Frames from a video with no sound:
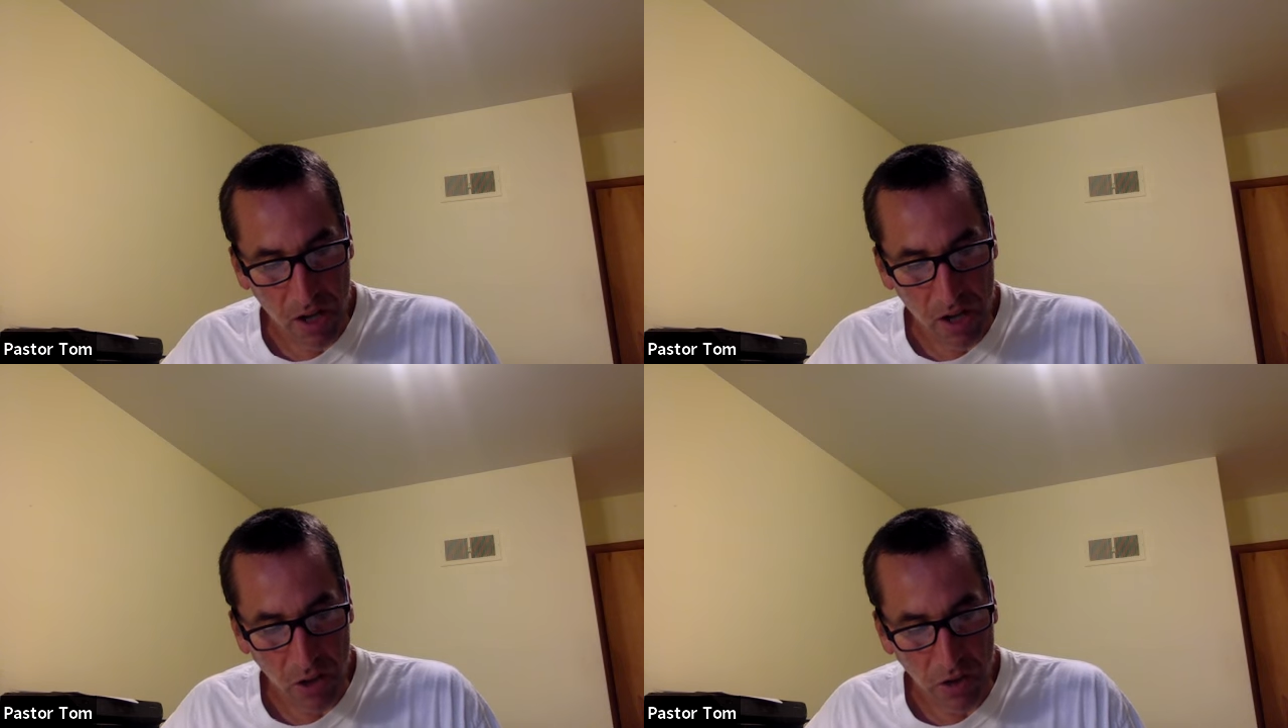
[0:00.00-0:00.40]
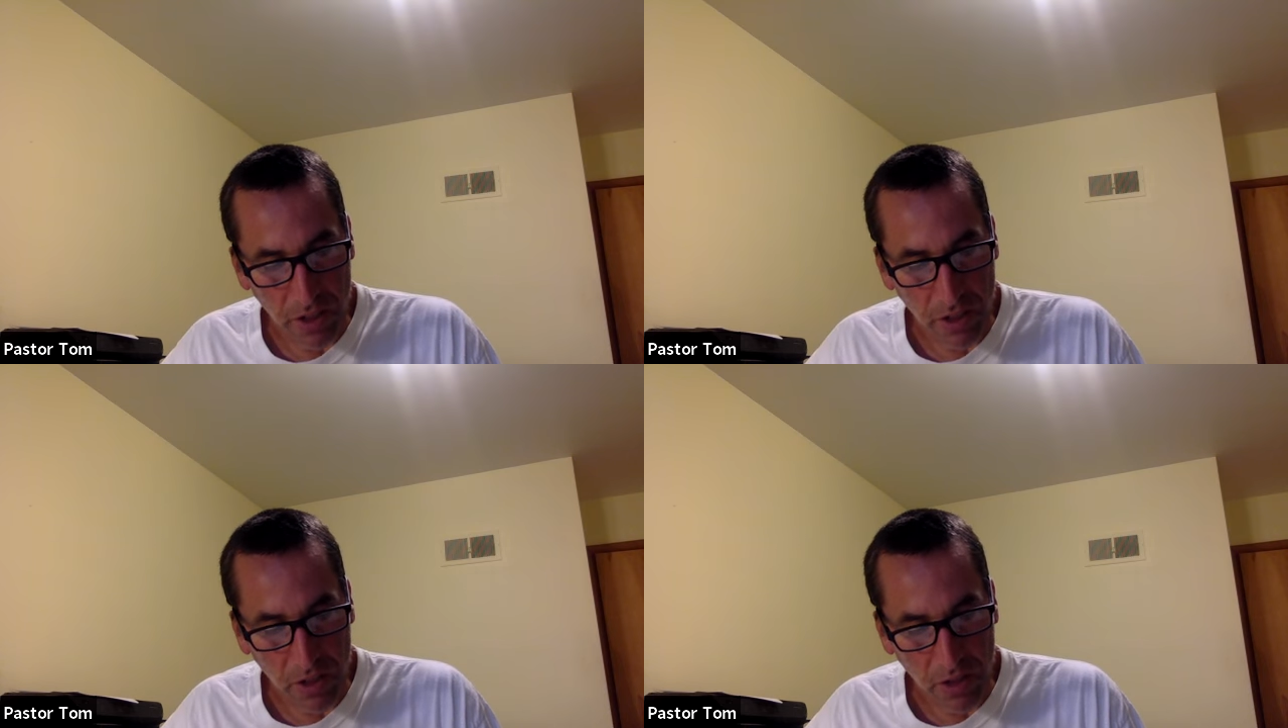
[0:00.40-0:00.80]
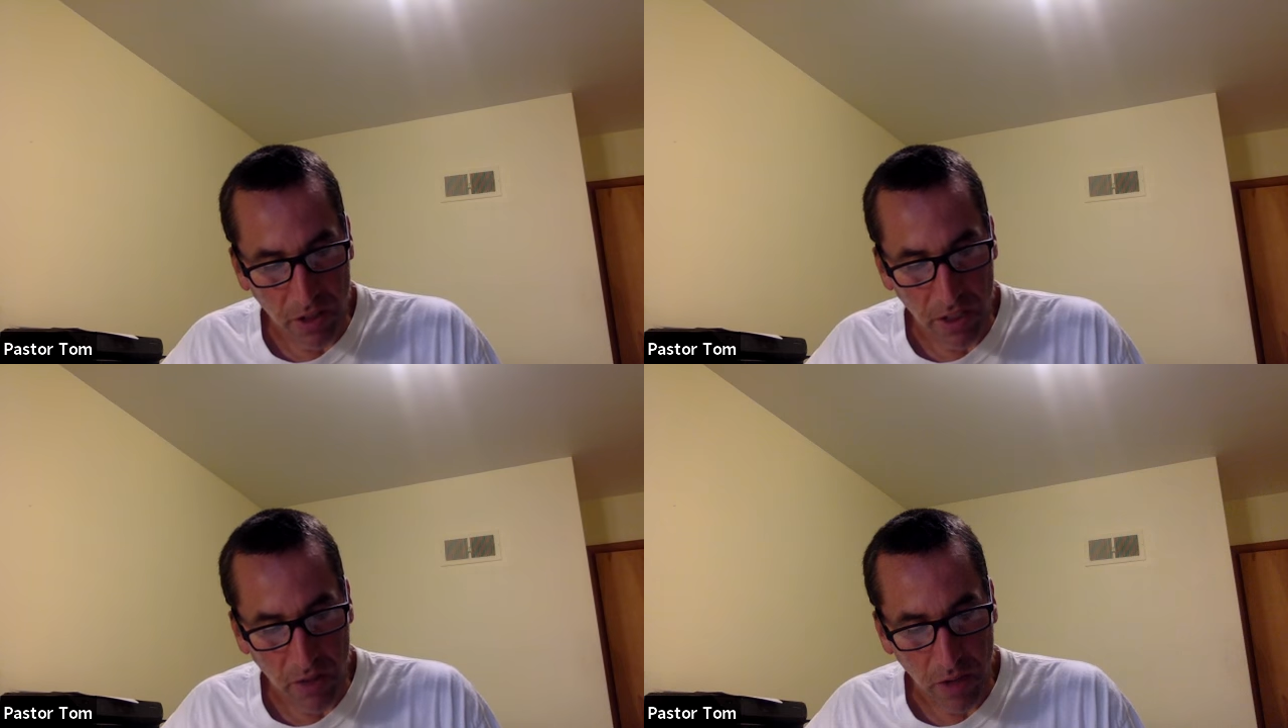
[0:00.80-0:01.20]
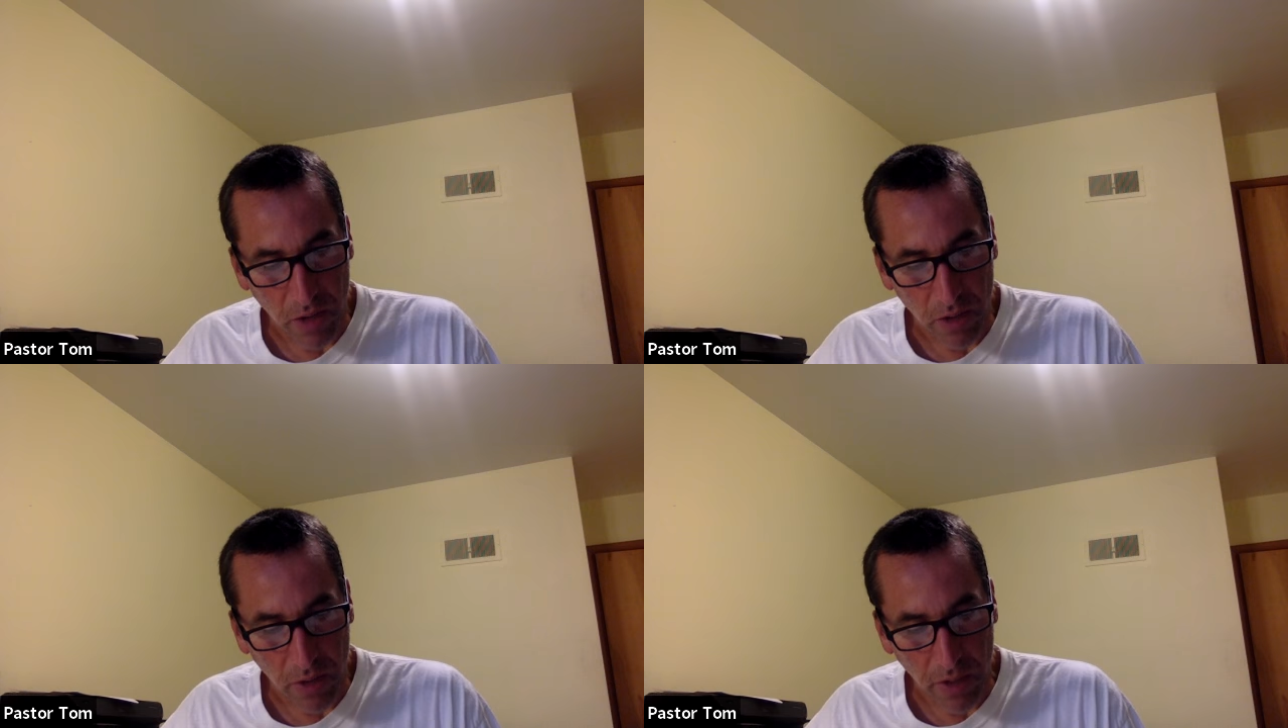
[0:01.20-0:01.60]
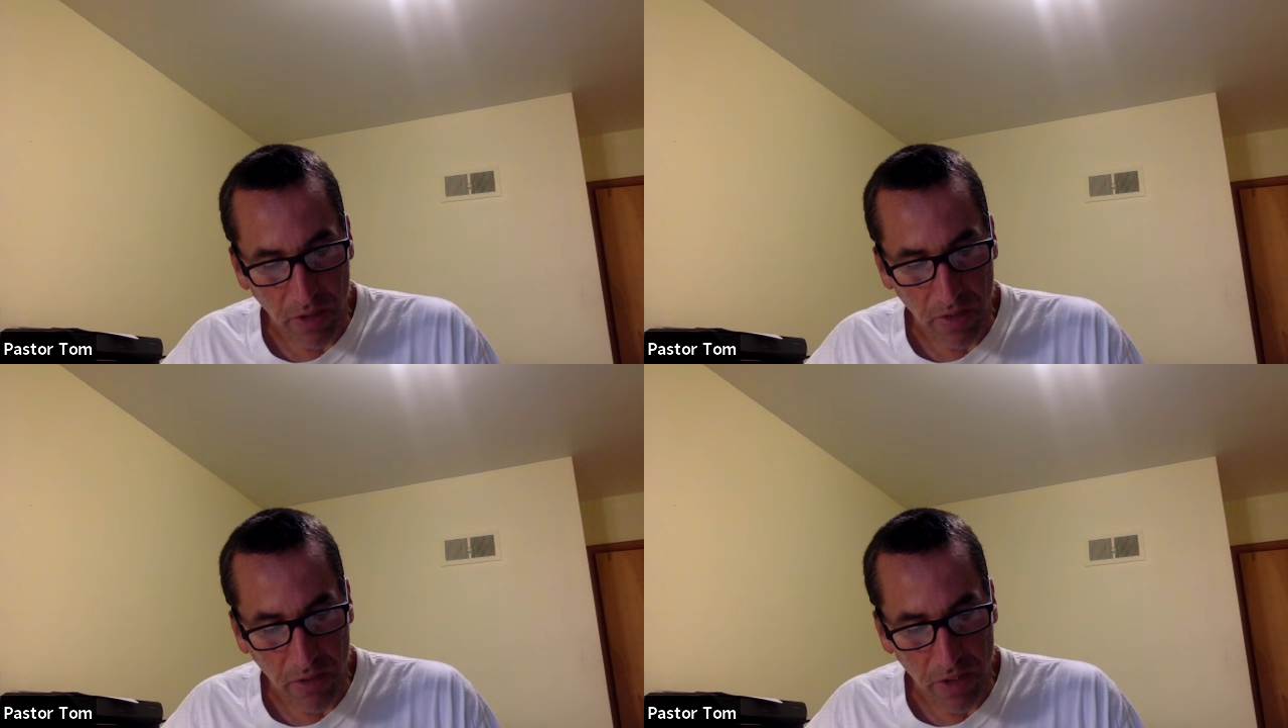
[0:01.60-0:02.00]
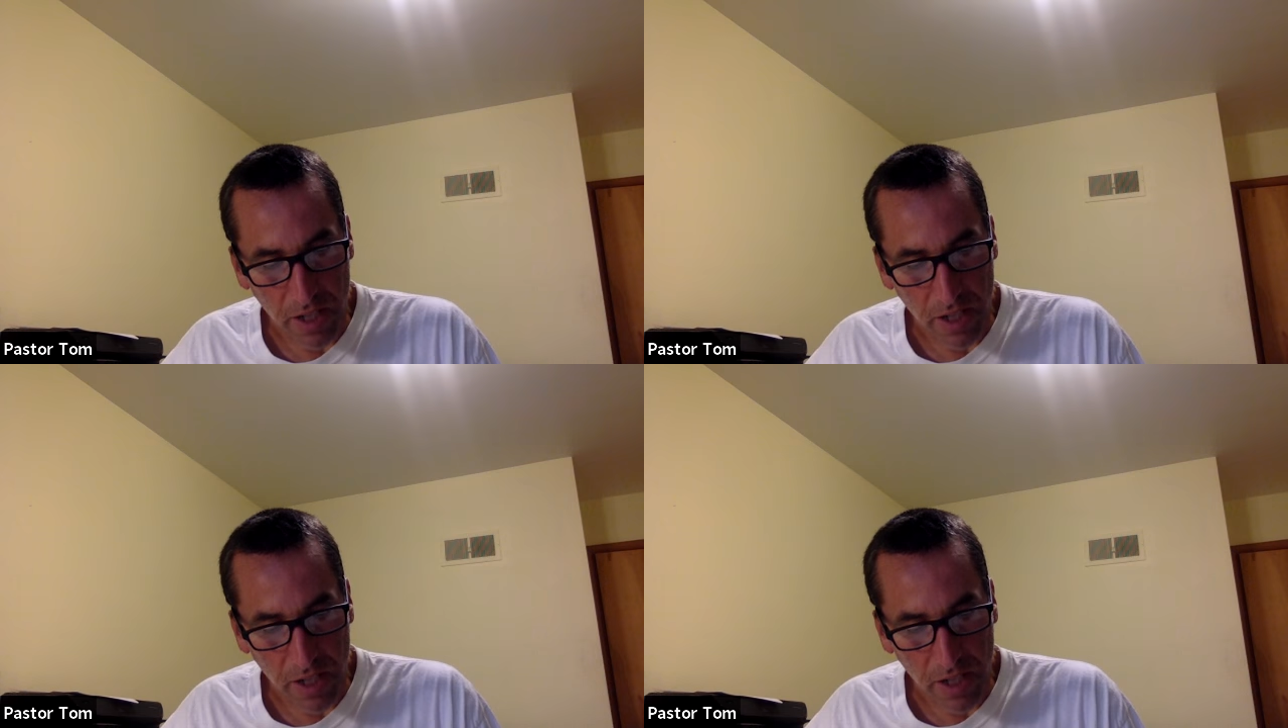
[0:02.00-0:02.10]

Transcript: grown inwardly while we wait for the